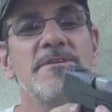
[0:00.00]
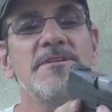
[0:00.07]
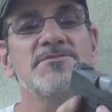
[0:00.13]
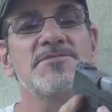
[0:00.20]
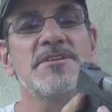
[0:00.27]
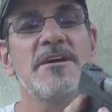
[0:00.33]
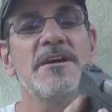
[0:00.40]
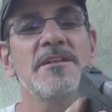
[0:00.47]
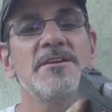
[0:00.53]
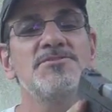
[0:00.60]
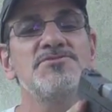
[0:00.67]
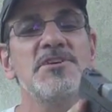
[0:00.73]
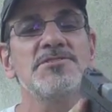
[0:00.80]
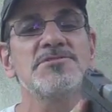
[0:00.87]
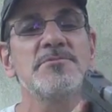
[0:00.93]
It's got
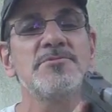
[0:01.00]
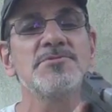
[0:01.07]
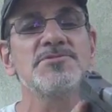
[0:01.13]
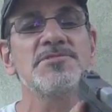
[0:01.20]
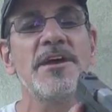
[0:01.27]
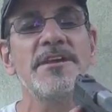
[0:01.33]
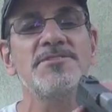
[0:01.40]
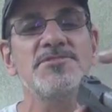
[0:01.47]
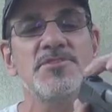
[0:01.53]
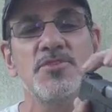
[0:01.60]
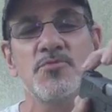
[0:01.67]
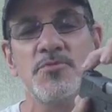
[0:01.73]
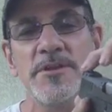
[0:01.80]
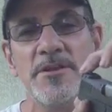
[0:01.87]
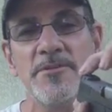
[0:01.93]
adjustable sights in
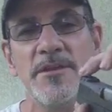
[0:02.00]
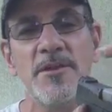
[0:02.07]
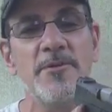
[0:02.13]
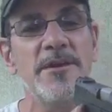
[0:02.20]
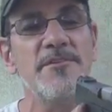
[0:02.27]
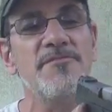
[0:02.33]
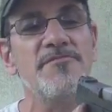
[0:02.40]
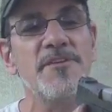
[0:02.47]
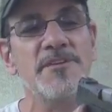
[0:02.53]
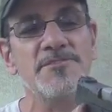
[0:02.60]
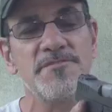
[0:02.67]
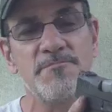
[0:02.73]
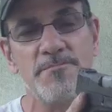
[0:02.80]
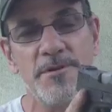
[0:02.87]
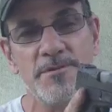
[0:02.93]
the rear anyway, a
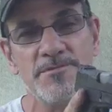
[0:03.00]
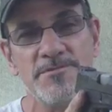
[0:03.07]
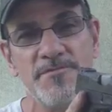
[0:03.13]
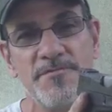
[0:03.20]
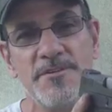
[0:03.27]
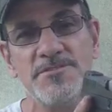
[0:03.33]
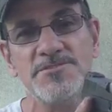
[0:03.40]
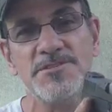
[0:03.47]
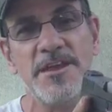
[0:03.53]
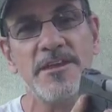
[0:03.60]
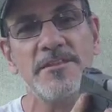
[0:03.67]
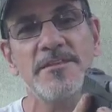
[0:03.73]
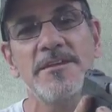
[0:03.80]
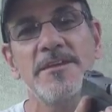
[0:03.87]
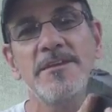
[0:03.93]
fixed post front
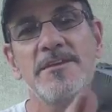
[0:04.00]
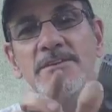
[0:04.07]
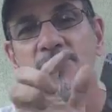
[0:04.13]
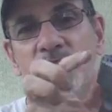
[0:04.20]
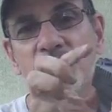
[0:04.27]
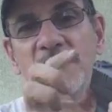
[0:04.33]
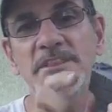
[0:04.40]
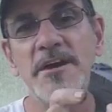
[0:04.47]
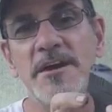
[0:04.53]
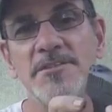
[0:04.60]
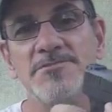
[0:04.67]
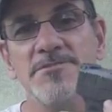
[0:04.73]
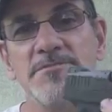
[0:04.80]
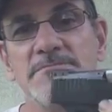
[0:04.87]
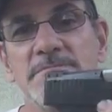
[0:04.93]
sight, 3
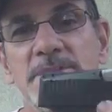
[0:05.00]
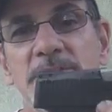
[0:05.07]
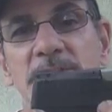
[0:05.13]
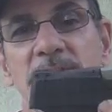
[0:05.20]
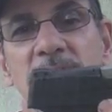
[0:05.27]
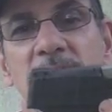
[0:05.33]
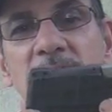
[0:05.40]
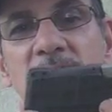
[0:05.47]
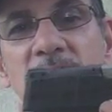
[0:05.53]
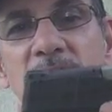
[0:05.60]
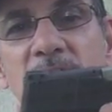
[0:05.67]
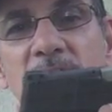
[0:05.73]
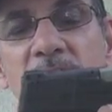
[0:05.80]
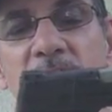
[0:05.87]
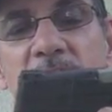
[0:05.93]
dots. They're
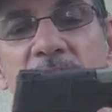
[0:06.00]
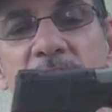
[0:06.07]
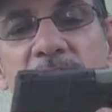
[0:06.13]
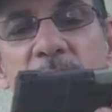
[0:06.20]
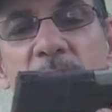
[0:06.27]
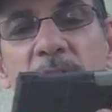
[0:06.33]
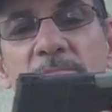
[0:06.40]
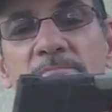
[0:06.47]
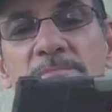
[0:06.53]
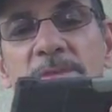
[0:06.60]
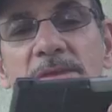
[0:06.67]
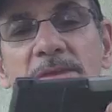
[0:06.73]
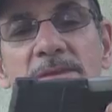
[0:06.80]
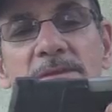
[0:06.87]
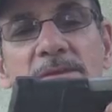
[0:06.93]
very, very visible.
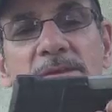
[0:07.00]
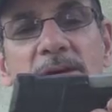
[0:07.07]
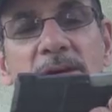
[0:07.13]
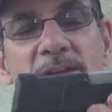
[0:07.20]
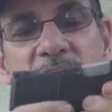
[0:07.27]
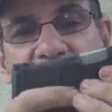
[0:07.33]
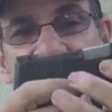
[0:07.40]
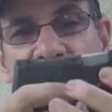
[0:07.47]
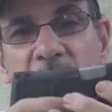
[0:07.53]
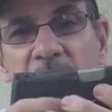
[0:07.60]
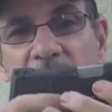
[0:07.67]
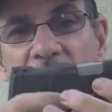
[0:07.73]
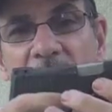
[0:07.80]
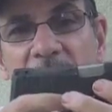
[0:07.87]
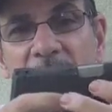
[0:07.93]
It's
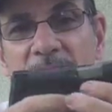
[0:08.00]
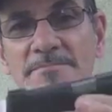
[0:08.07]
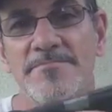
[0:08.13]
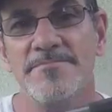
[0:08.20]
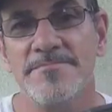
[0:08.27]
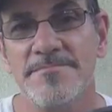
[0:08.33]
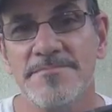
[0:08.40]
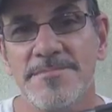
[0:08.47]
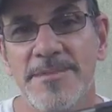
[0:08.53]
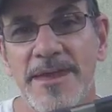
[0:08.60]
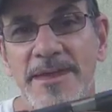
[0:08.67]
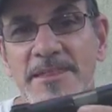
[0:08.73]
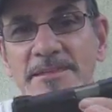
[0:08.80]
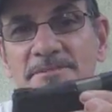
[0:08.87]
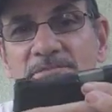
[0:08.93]
very light
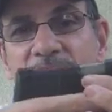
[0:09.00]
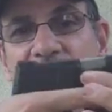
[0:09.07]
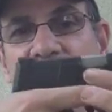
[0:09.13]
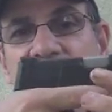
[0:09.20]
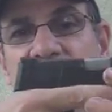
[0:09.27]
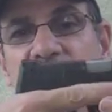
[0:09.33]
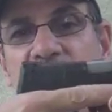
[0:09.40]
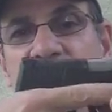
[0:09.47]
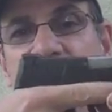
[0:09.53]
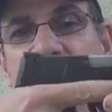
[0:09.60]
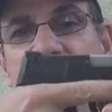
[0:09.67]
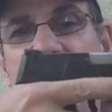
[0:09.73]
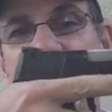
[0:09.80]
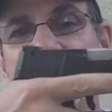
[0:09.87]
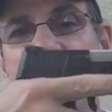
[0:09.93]
and it fits your
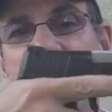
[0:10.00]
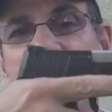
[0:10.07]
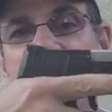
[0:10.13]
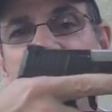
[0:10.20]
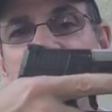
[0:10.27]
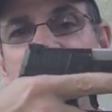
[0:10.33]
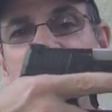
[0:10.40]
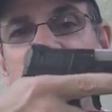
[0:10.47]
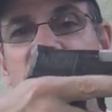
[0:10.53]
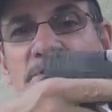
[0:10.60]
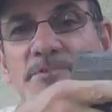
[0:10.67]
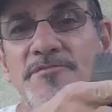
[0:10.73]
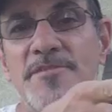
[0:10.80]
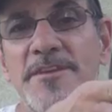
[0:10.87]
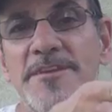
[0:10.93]
hand just
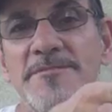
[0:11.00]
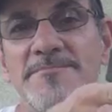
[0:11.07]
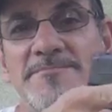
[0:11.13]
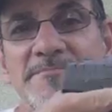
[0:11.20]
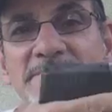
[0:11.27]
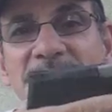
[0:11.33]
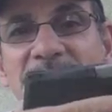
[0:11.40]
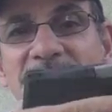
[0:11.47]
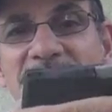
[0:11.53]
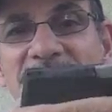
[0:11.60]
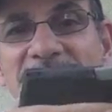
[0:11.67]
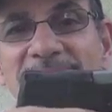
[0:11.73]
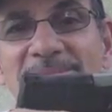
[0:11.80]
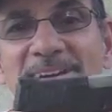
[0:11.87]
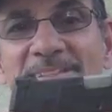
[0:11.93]
beautifully.
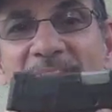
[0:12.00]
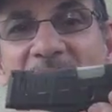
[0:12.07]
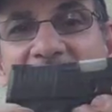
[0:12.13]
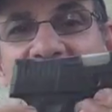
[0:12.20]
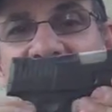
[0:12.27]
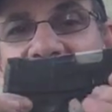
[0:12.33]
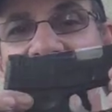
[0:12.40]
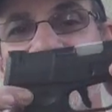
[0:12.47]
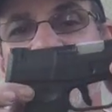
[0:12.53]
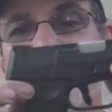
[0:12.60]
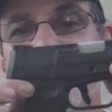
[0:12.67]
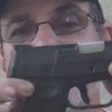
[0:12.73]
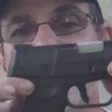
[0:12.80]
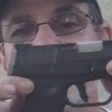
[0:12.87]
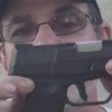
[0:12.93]
I love it.
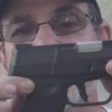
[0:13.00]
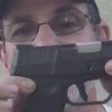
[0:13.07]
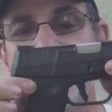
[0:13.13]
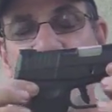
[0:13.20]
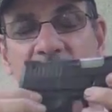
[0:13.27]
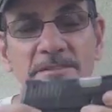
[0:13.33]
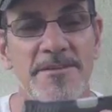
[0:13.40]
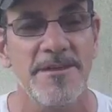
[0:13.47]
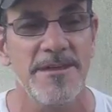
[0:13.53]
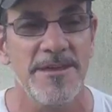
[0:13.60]
Ergonomically, it's perfect.